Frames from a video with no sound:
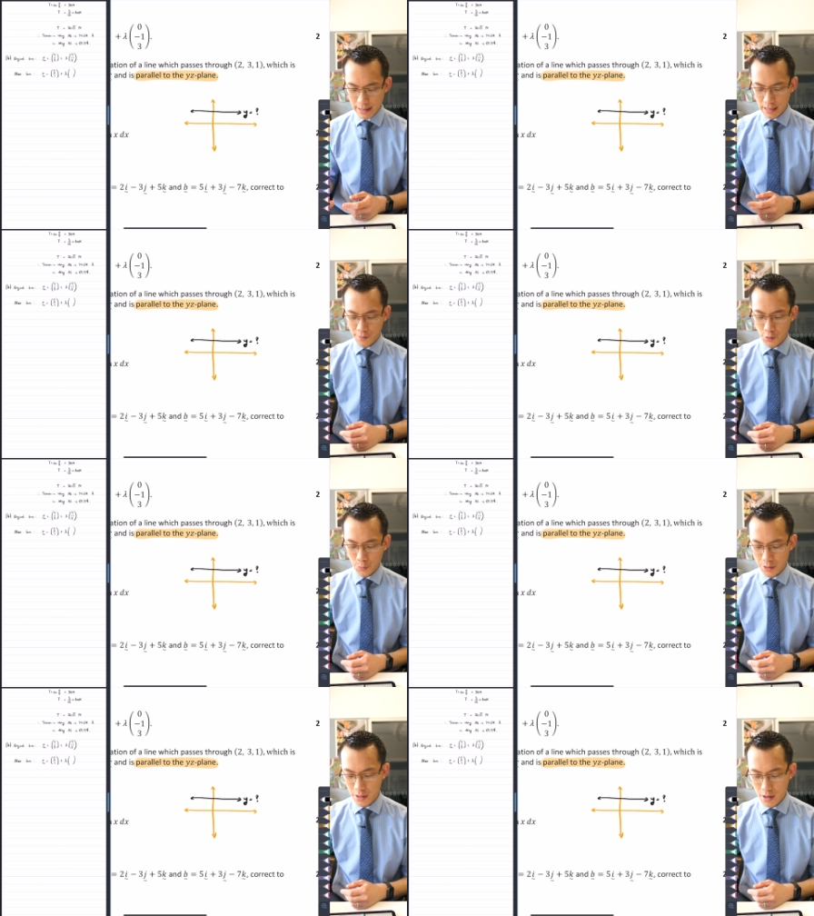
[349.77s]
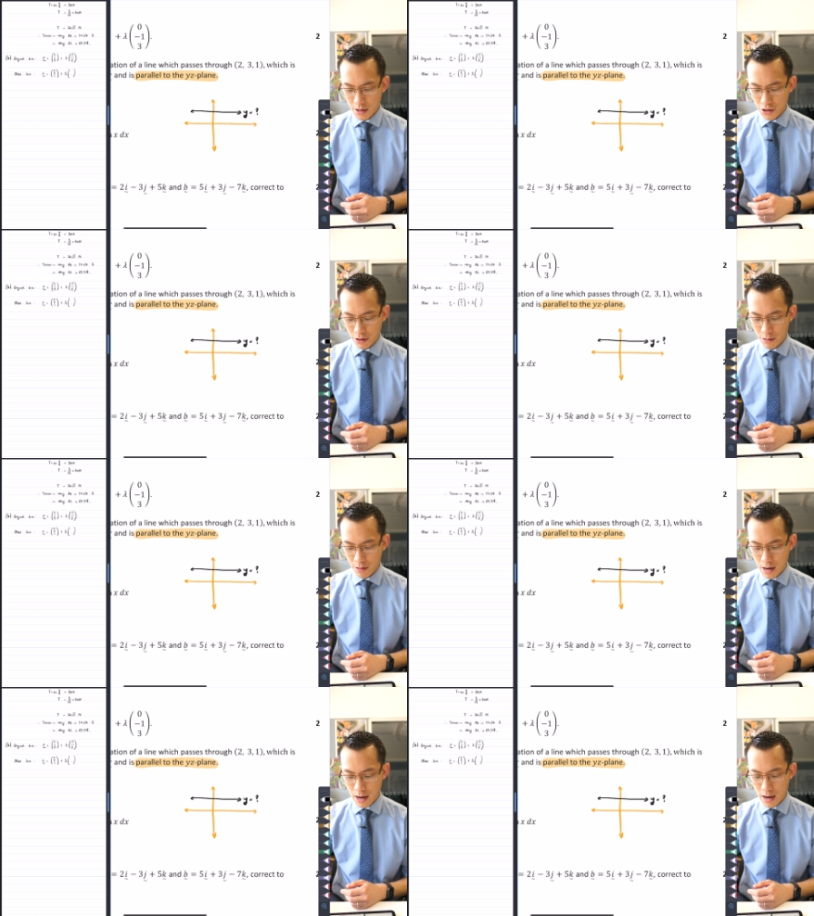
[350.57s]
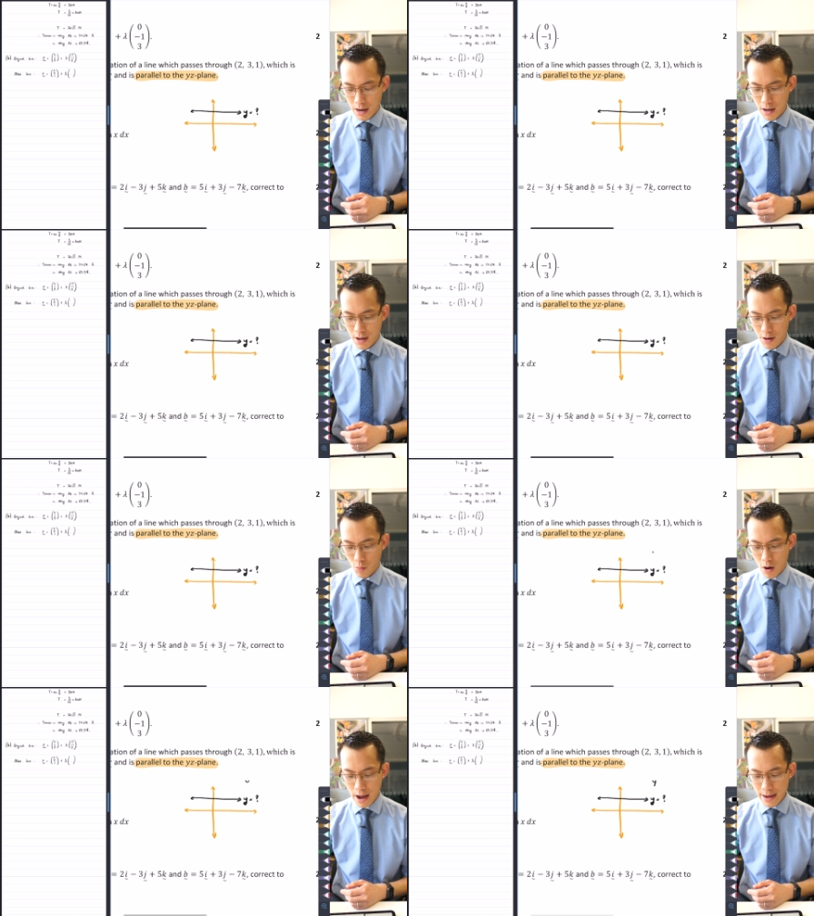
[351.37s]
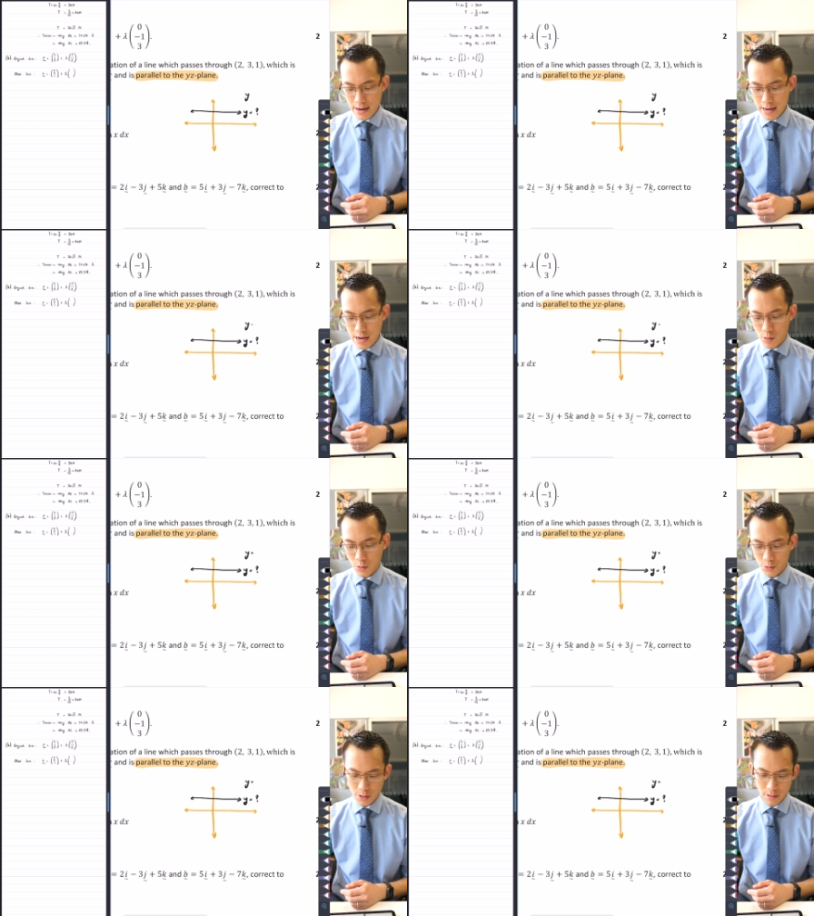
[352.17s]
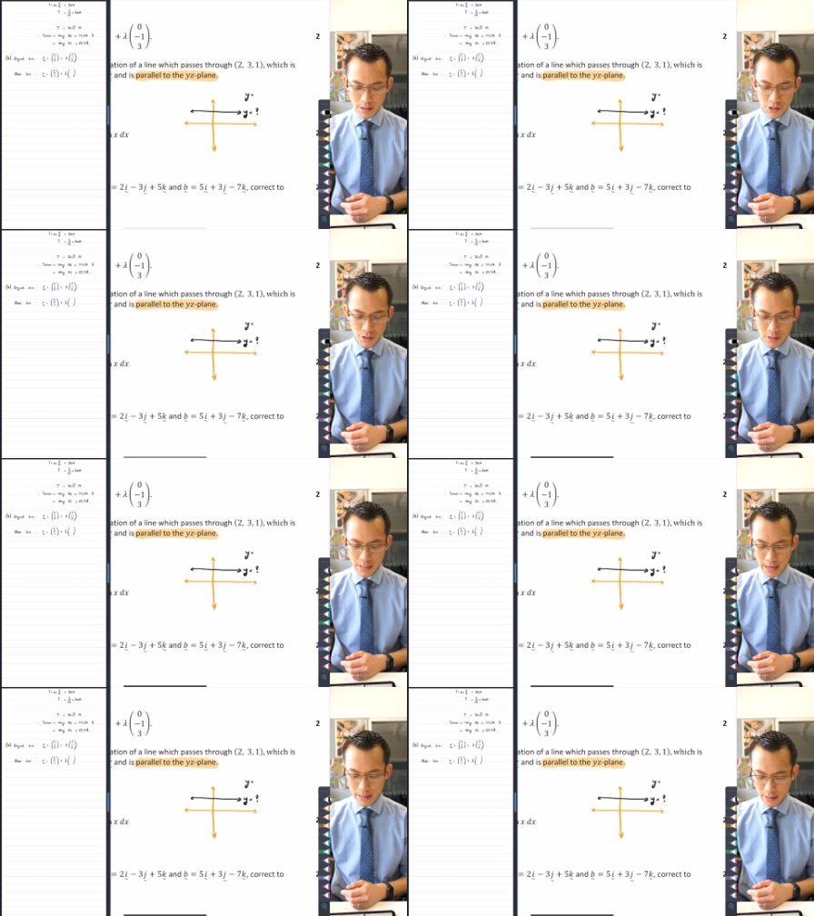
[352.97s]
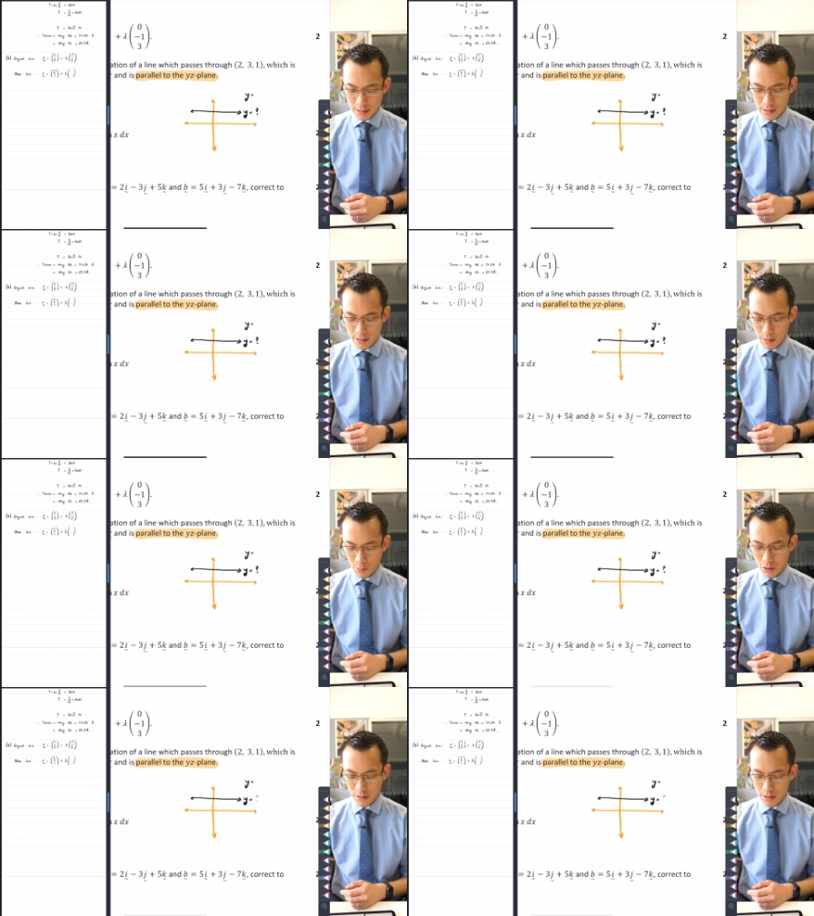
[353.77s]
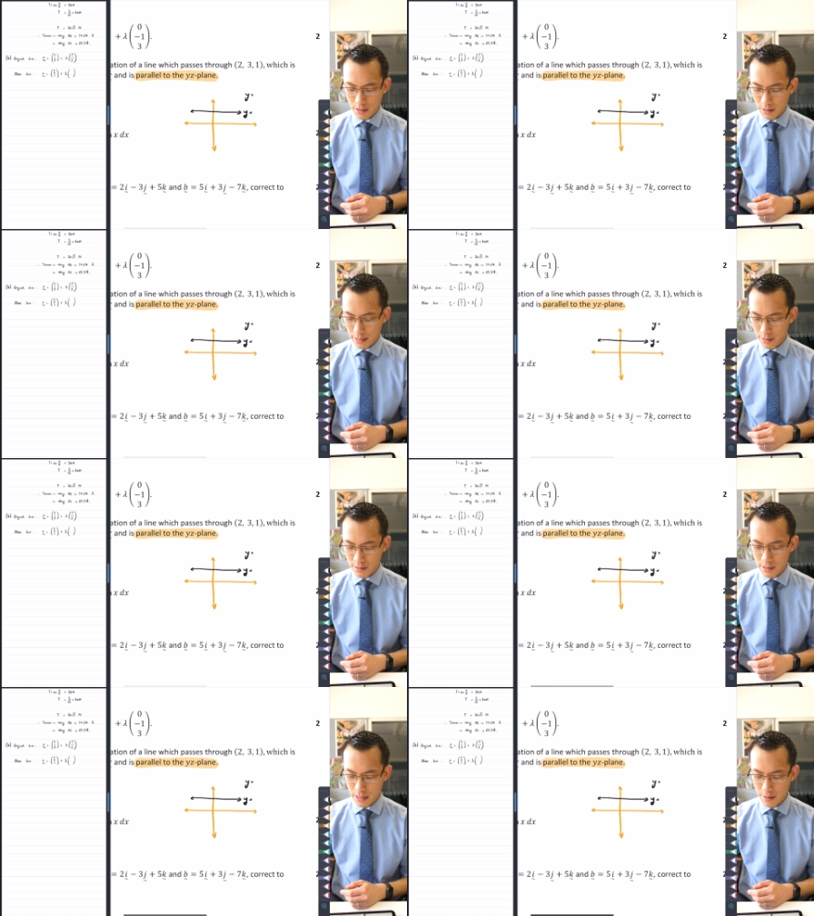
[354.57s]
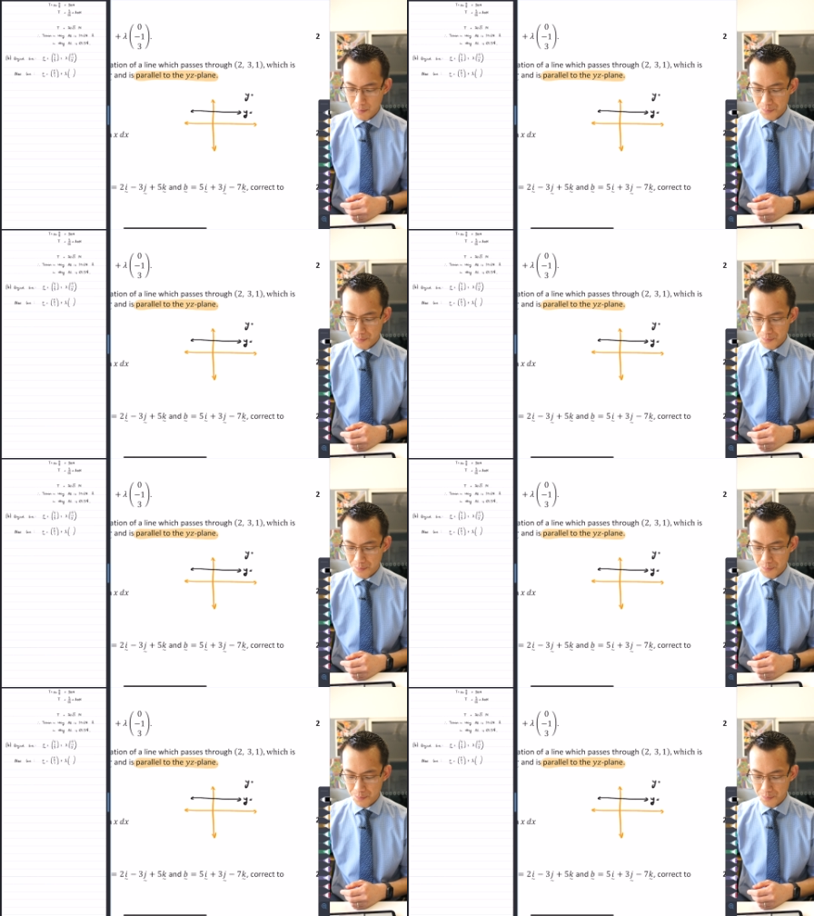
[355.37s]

Like if it was, you know, uh, y equals, I should say like this is some constant like c,